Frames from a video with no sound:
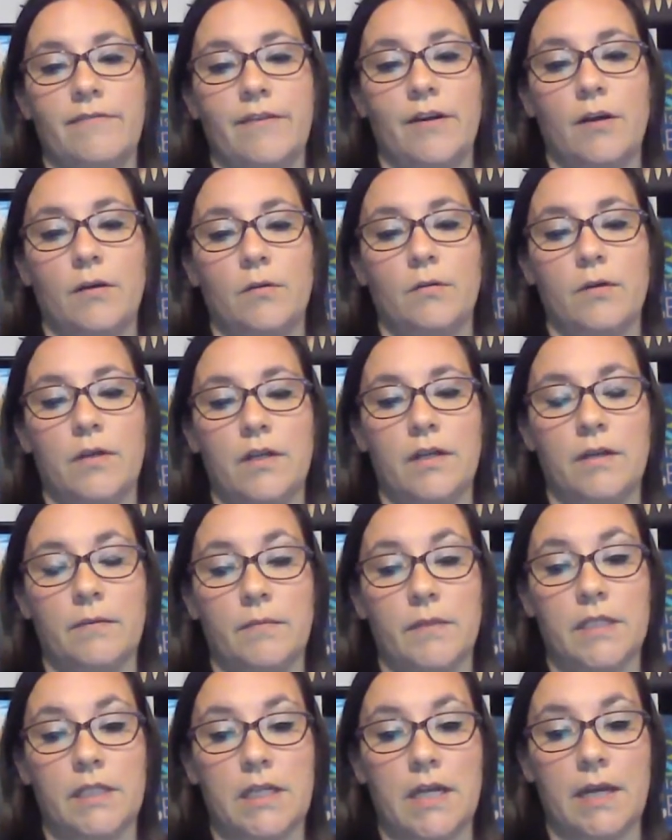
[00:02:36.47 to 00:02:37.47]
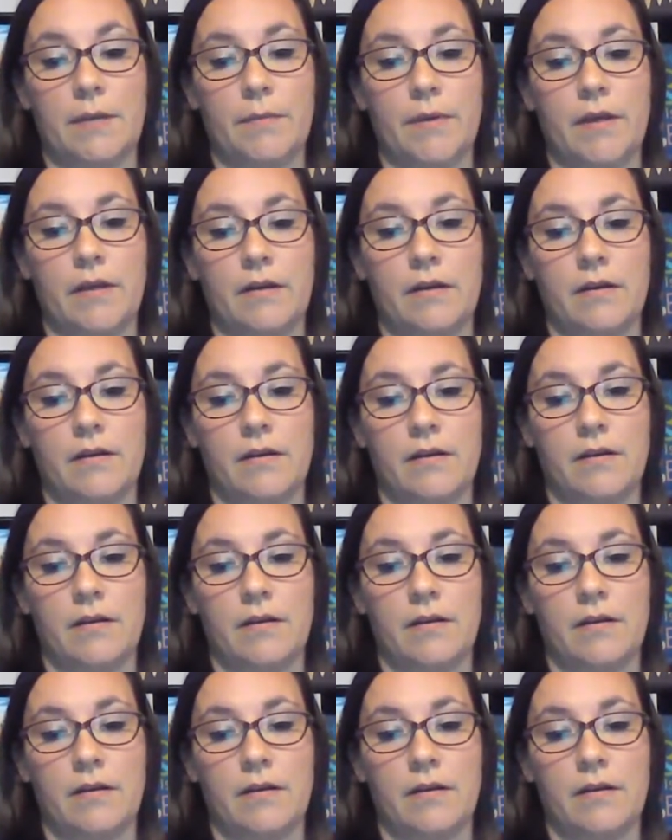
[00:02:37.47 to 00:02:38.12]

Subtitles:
phone. I'm gonna type here.